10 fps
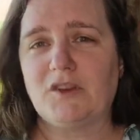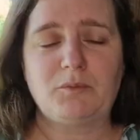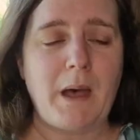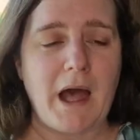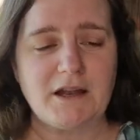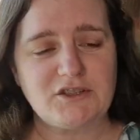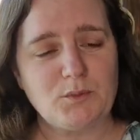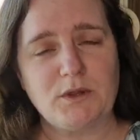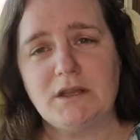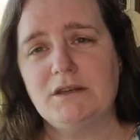
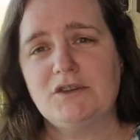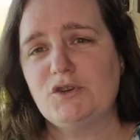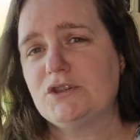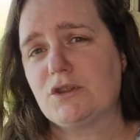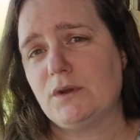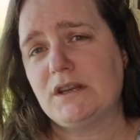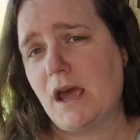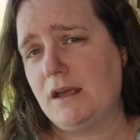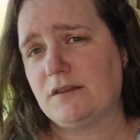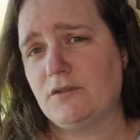dispatched within two to three
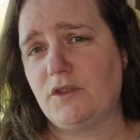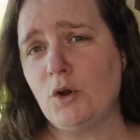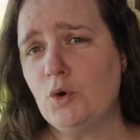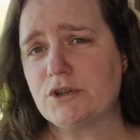days of the